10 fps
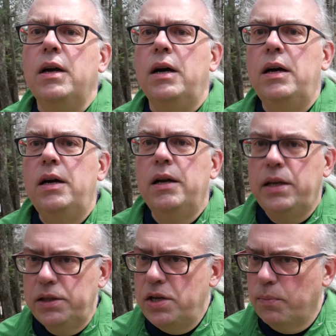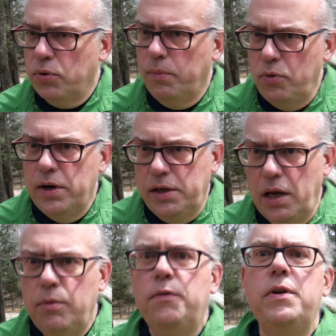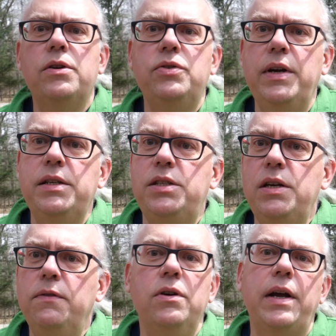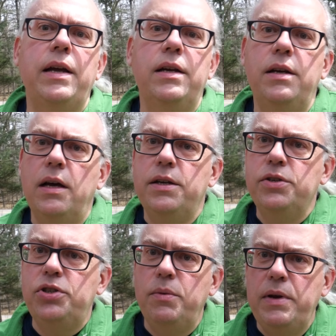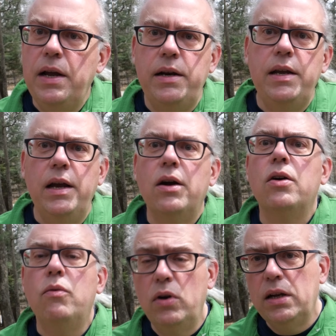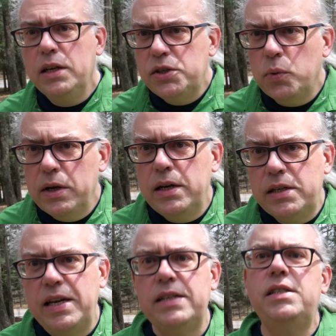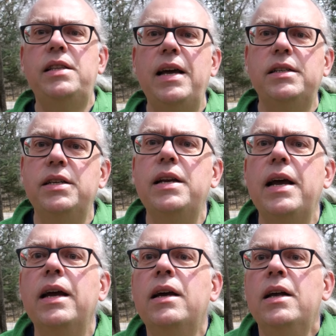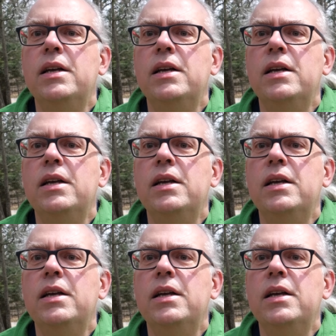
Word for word: uh, get the appropriate cable for your transceiver, and uh, you should be on the air. Well, at least we're going to test that today.